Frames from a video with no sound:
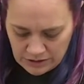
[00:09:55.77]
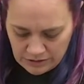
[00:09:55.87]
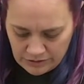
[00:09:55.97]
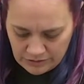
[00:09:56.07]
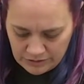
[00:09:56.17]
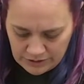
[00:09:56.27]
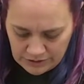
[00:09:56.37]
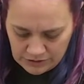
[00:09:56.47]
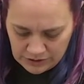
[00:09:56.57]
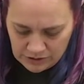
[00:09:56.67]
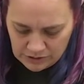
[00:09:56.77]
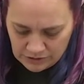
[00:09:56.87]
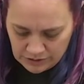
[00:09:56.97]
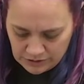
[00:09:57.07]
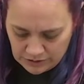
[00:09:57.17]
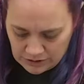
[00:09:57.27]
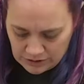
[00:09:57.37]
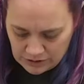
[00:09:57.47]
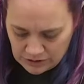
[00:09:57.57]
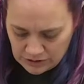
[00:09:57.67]
all this dirt
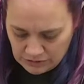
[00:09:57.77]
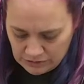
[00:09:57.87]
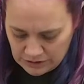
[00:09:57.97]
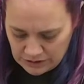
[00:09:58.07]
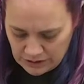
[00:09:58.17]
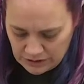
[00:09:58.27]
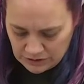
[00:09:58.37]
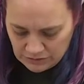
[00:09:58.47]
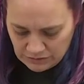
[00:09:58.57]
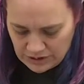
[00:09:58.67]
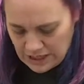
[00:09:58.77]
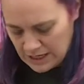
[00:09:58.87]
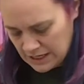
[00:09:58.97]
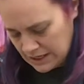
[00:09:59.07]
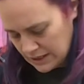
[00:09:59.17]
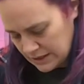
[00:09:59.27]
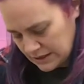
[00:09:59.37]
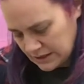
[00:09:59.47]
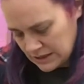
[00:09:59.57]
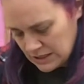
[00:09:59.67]
so it's not so caked.
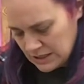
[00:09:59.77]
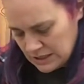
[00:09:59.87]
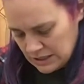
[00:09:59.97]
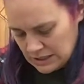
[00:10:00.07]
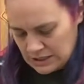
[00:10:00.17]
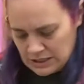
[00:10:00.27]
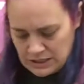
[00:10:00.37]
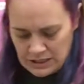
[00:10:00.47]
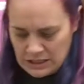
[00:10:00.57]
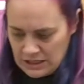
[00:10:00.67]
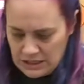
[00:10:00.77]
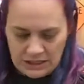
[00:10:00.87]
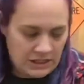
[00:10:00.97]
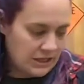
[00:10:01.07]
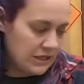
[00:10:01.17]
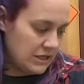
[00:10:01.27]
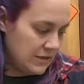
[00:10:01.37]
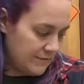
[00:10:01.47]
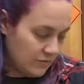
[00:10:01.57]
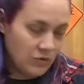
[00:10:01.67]
And I think
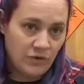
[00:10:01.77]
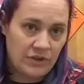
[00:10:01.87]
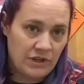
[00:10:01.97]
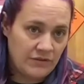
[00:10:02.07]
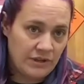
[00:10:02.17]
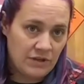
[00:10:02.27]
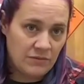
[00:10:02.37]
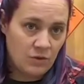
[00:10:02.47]
we'll give him a